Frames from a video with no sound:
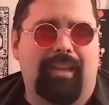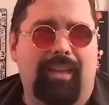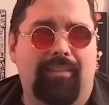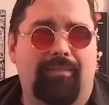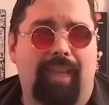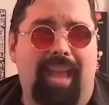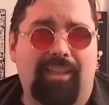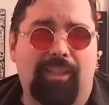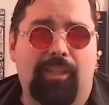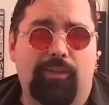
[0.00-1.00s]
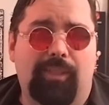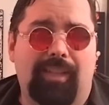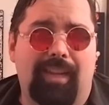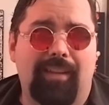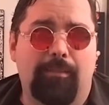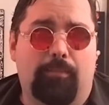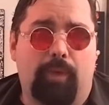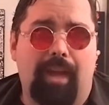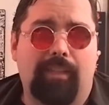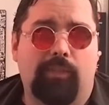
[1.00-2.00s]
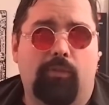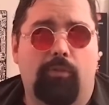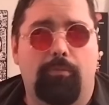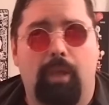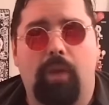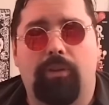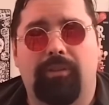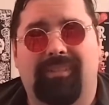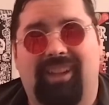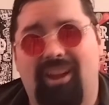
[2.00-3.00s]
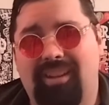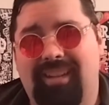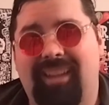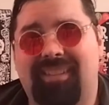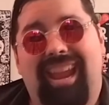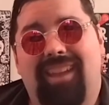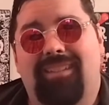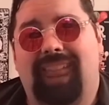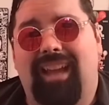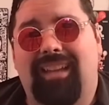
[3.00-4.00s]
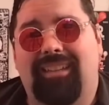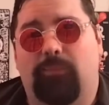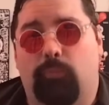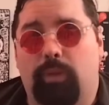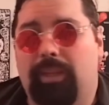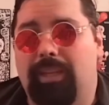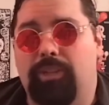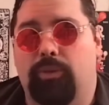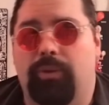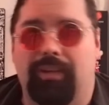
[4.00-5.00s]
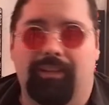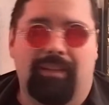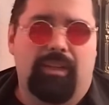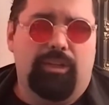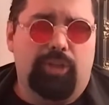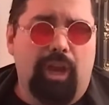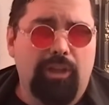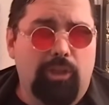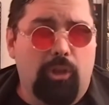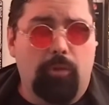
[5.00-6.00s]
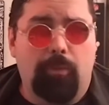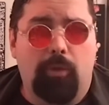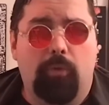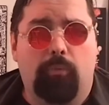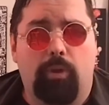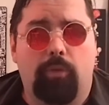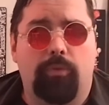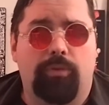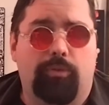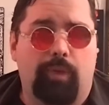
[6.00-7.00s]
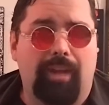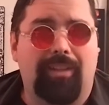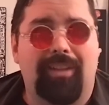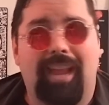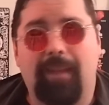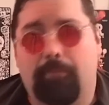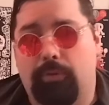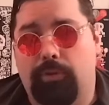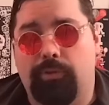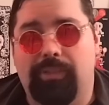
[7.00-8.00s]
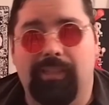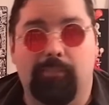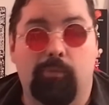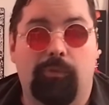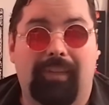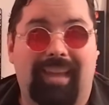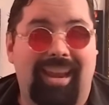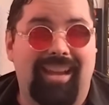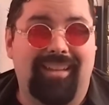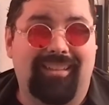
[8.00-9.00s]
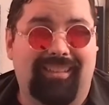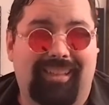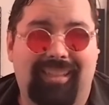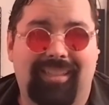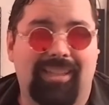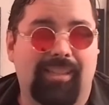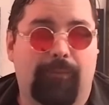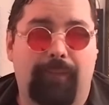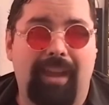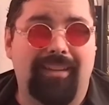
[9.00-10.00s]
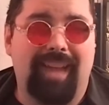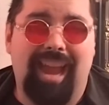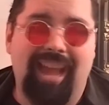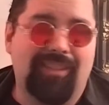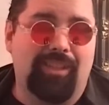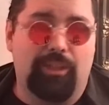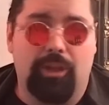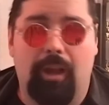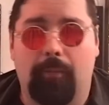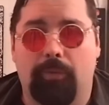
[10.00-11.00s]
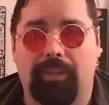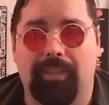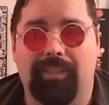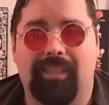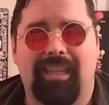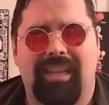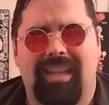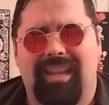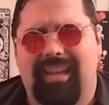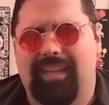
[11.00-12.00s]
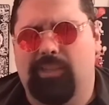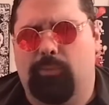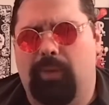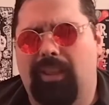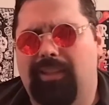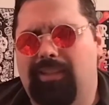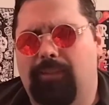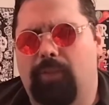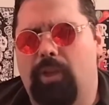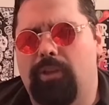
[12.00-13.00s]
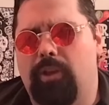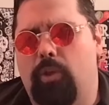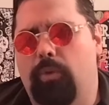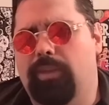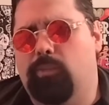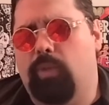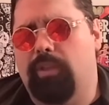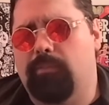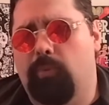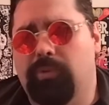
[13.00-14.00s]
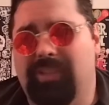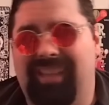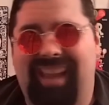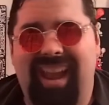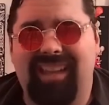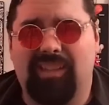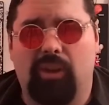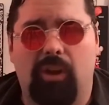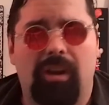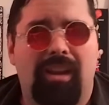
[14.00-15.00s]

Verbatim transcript: it executes it in a practical modern context and i really enjoyed it josh lobo wrote directed and produced this movie and he does a fantastic job with this he's a relative unknown as well as most of the cast are